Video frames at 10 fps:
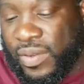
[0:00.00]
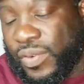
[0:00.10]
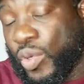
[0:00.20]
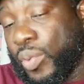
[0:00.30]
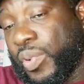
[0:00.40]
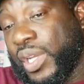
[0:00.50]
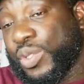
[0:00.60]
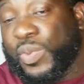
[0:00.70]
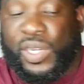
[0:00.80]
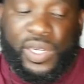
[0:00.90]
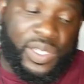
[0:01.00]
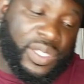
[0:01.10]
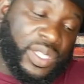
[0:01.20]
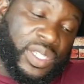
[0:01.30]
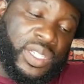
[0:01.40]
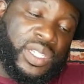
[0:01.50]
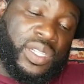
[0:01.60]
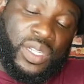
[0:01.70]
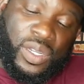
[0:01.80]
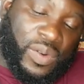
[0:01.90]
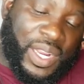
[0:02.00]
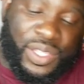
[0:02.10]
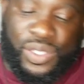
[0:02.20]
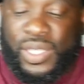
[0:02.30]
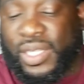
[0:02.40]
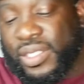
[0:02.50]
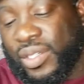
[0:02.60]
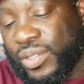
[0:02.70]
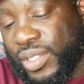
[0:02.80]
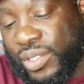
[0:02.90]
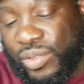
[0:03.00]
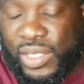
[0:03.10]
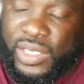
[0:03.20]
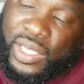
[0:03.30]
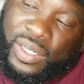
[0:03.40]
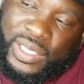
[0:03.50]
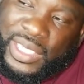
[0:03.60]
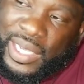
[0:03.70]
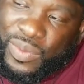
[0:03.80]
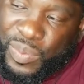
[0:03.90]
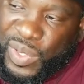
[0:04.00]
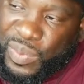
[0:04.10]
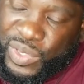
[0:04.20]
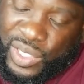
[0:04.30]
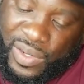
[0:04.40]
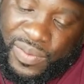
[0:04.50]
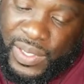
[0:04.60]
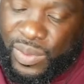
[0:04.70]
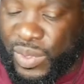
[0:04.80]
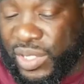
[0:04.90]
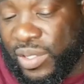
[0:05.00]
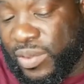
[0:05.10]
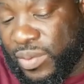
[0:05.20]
Floor of prosperity. Alright, you're gonna know to use this dark side when people start fucking with your